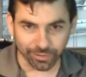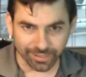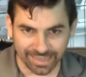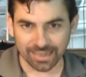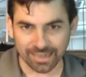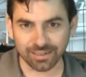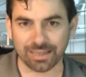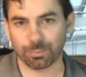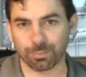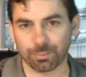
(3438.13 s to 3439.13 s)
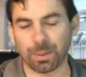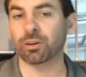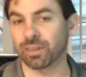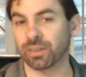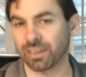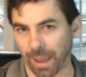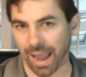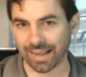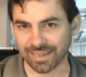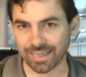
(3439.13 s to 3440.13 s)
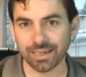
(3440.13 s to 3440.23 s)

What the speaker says: end because people don't expect it.